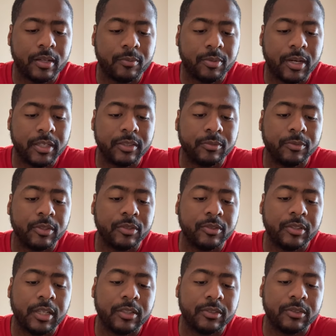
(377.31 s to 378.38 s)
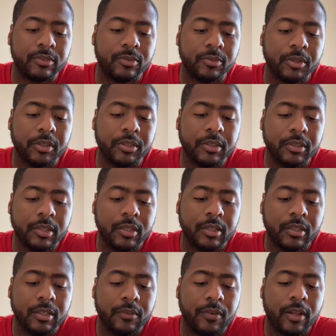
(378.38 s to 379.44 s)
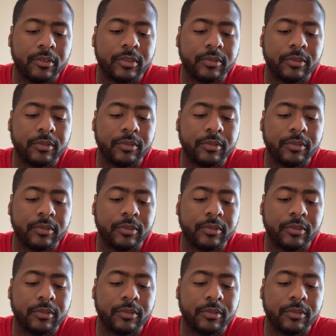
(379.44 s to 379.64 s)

Bron just won 2020 Finals